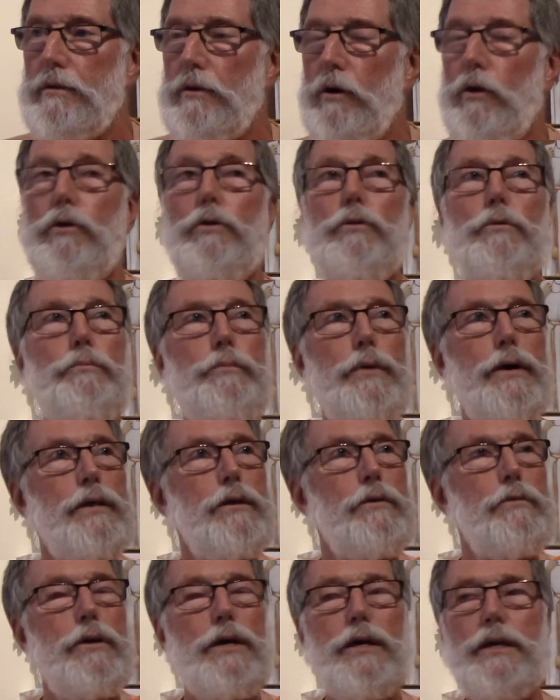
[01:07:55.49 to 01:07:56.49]
oh, by
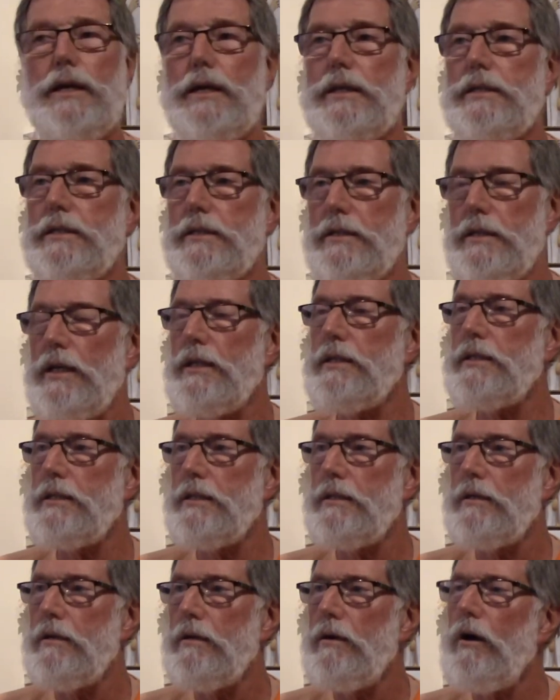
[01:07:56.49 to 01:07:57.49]
the way, yes,
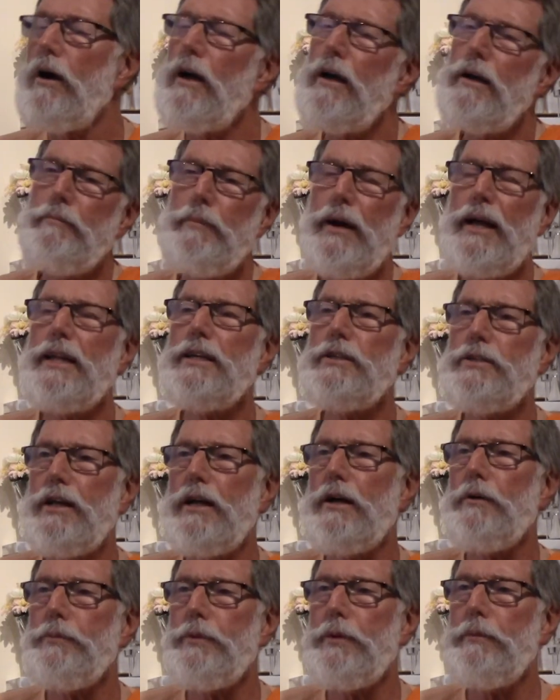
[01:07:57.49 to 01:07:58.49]
I managed to
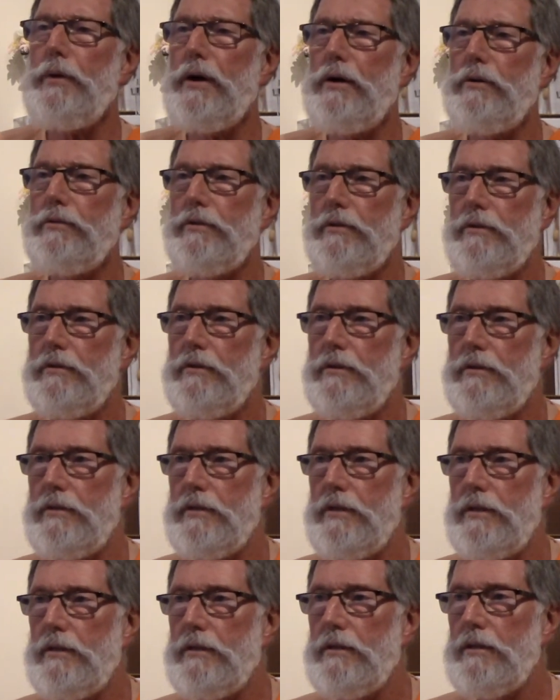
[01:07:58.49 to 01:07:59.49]
help them out.
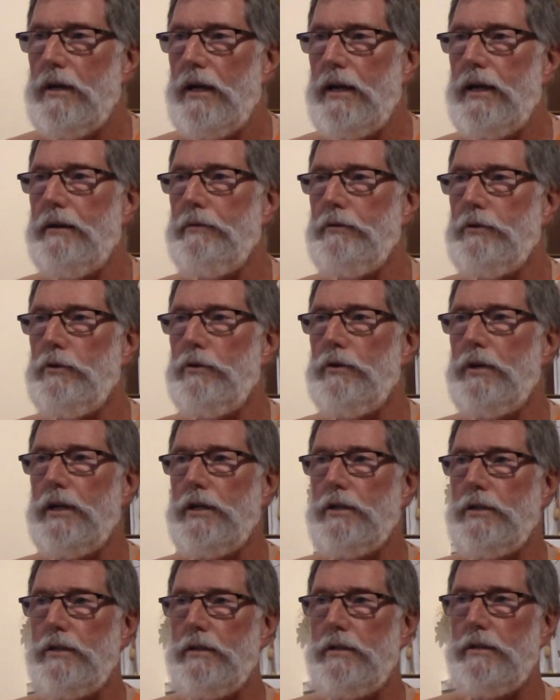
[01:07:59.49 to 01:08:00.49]
I gave a
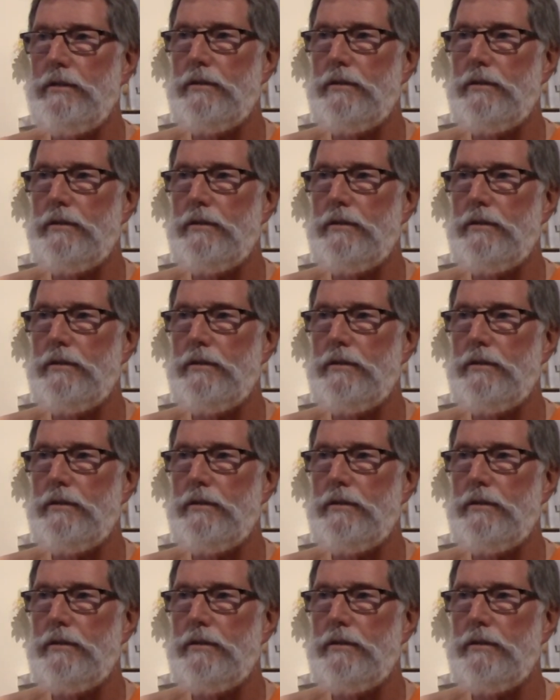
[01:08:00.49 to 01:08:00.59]
donation.